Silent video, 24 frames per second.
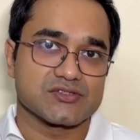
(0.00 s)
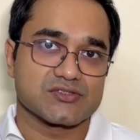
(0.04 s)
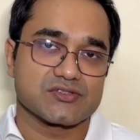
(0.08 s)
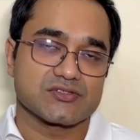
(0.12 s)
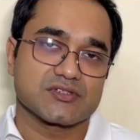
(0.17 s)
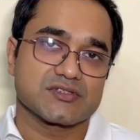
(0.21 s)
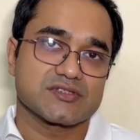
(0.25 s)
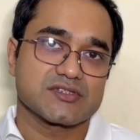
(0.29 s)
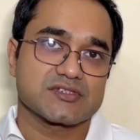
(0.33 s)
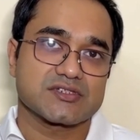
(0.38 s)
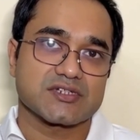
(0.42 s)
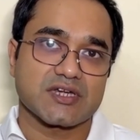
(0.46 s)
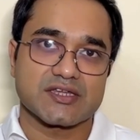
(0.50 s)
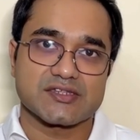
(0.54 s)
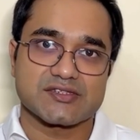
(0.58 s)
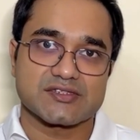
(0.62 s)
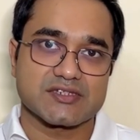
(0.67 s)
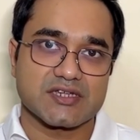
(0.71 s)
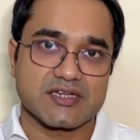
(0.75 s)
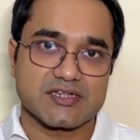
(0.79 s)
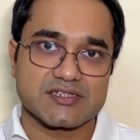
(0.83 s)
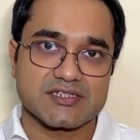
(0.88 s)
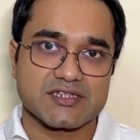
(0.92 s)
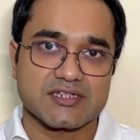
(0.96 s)
So, there is a
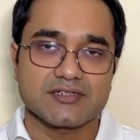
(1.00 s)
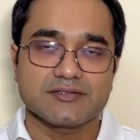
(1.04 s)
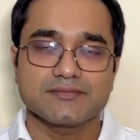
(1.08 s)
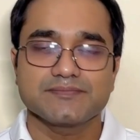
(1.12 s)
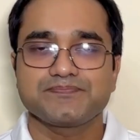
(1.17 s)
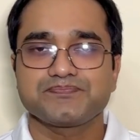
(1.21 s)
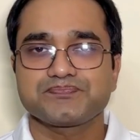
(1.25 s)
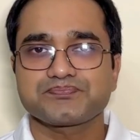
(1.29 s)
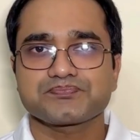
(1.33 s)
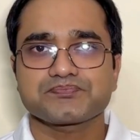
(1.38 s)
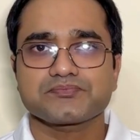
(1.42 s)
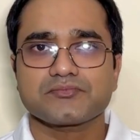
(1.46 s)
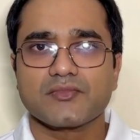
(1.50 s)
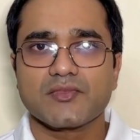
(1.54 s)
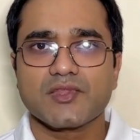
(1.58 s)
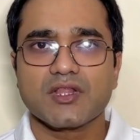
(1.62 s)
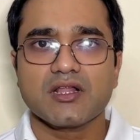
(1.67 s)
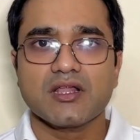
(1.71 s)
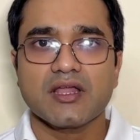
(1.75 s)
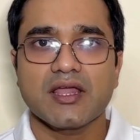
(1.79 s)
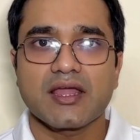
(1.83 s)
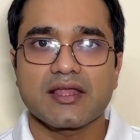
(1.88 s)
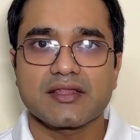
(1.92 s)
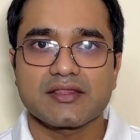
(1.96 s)
transduction,
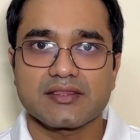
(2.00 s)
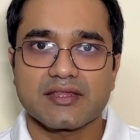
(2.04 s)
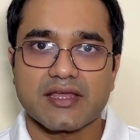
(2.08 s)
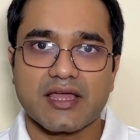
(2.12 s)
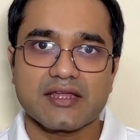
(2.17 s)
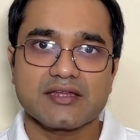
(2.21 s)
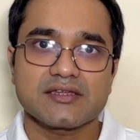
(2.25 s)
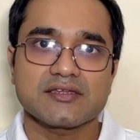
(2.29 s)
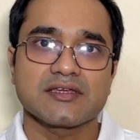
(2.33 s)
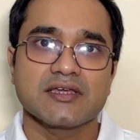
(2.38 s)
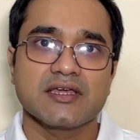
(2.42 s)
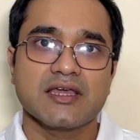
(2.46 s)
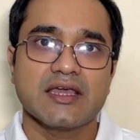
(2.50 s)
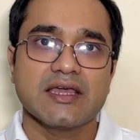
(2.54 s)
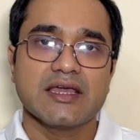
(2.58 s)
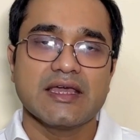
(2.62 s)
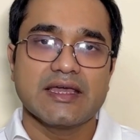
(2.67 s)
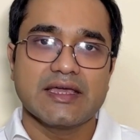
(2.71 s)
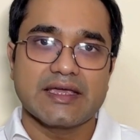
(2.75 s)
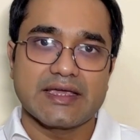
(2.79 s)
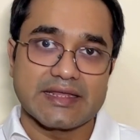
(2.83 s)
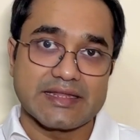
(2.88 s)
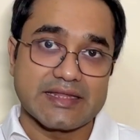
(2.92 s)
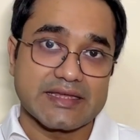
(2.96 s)
and that
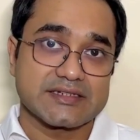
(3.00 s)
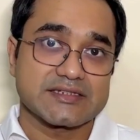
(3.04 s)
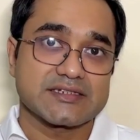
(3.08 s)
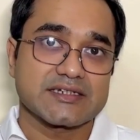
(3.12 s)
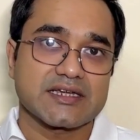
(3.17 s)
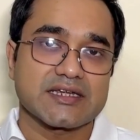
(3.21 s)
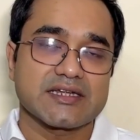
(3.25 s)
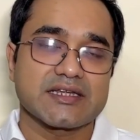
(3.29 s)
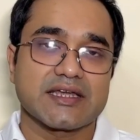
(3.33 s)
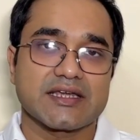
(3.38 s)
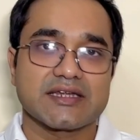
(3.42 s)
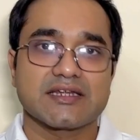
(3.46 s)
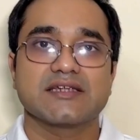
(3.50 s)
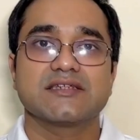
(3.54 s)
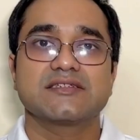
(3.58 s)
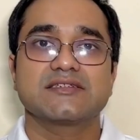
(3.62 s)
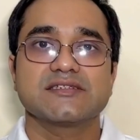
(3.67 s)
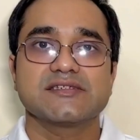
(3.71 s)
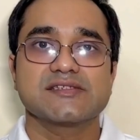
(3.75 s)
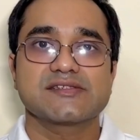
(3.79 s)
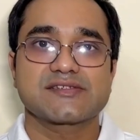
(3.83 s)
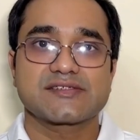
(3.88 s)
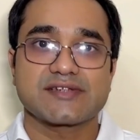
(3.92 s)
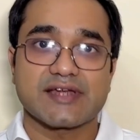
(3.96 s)
electrical
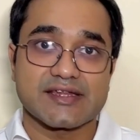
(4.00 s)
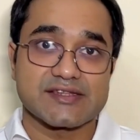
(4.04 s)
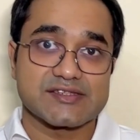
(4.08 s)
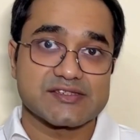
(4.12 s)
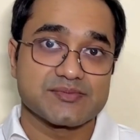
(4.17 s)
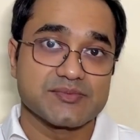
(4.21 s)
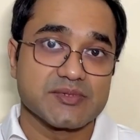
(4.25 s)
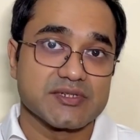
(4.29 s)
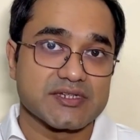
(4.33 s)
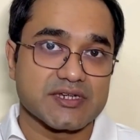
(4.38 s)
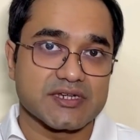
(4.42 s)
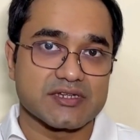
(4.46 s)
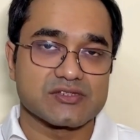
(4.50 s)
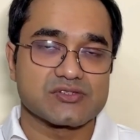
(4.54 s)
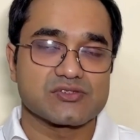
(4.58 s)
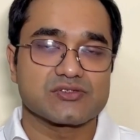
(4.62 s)
energy is transmitted.